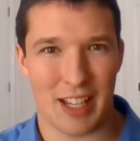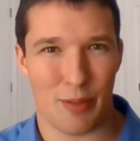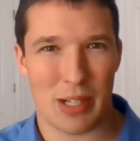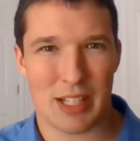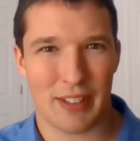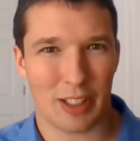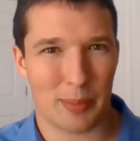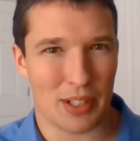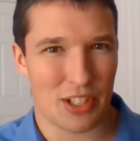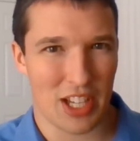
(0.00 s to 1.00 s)
If we
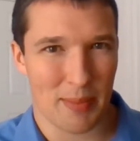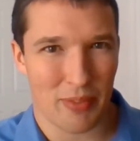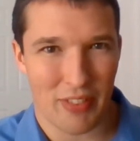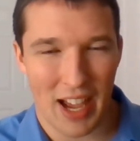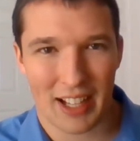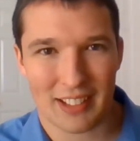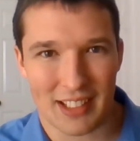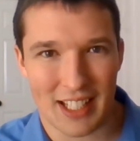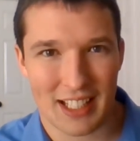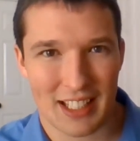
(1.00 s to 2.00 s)
develop a cheap
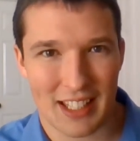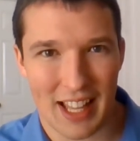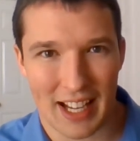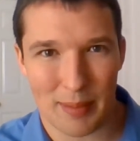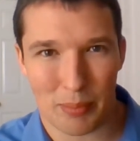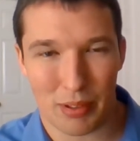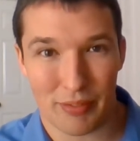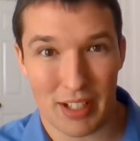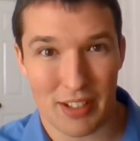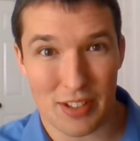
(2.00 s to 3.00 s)
vaccine that can
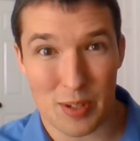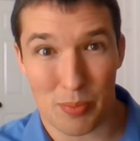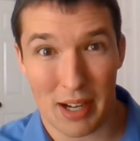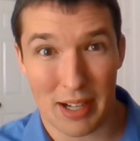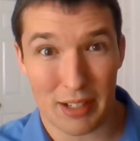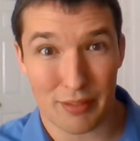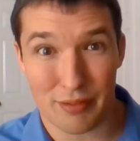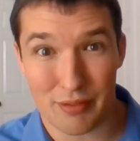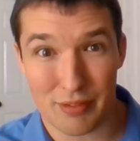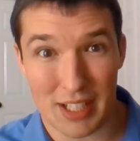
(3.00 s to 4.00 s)
prevent the spread
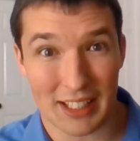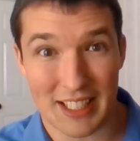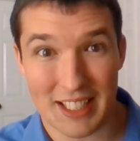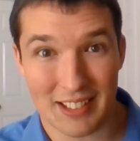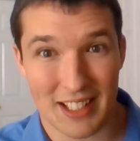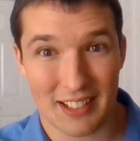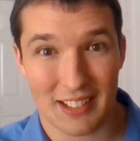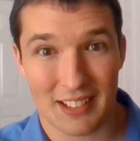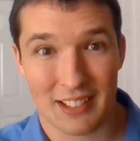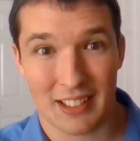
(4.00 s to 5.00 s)
of deadly
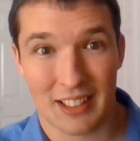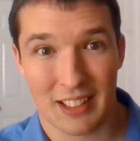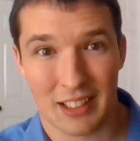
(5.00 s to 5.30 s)
diseases,